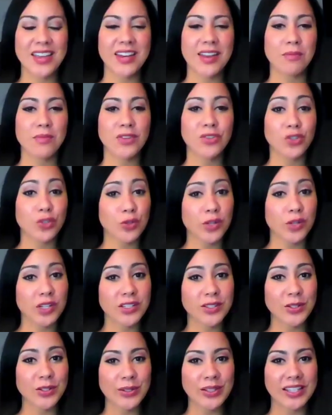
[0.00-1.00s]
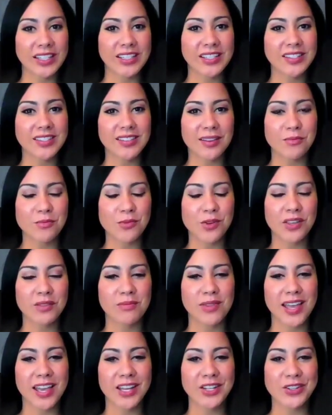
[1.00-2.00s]
My name is Solis. I'm
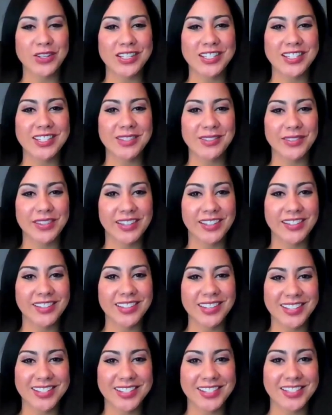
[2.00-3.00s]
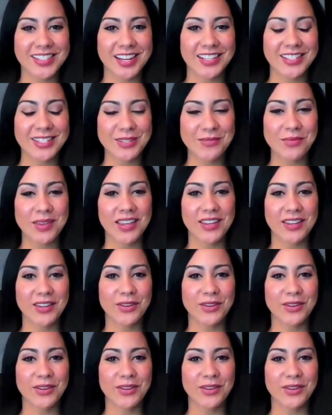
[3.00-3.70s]
with Blacktree T V. It's nice to